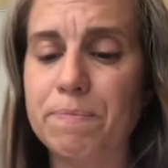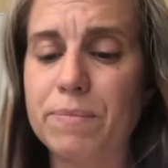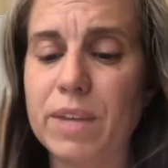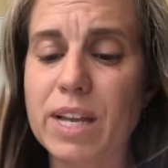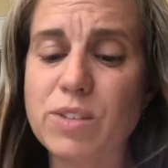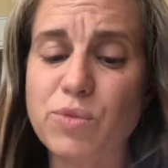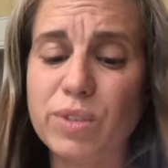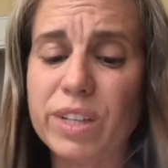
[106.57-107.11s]

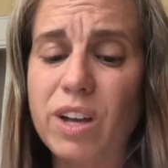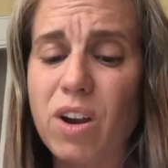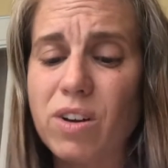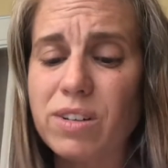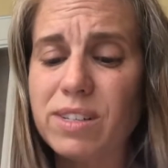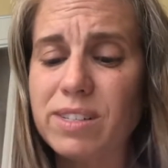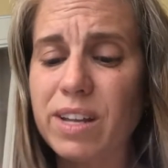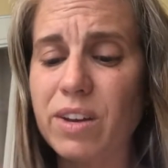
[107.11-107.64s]
It's really hard
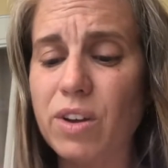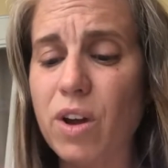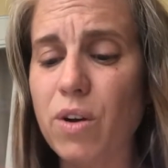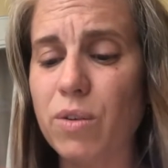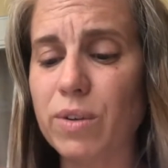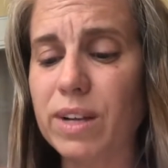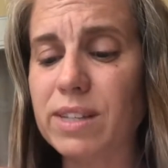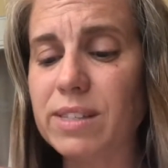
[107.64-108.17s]
to say
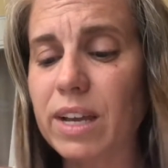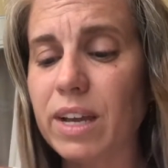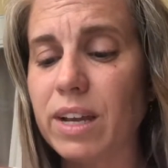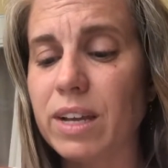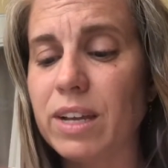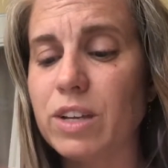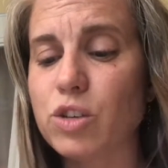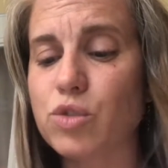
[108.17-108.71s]
no. It's like
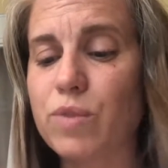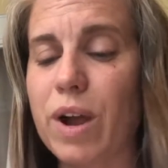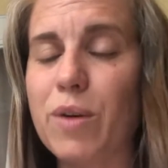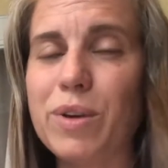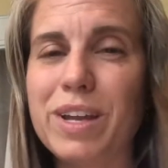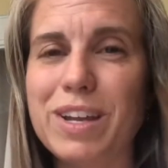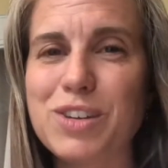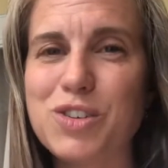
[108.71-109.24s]

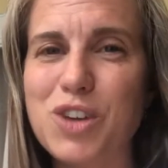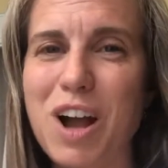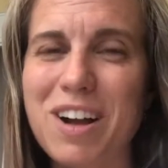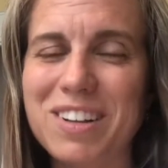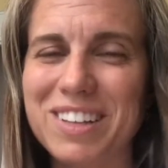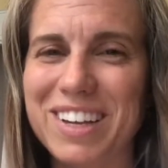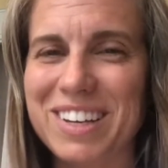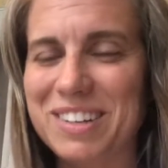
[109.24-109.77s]
drowning in
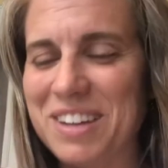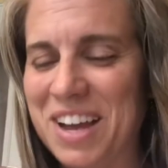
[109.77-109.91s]
chocolate.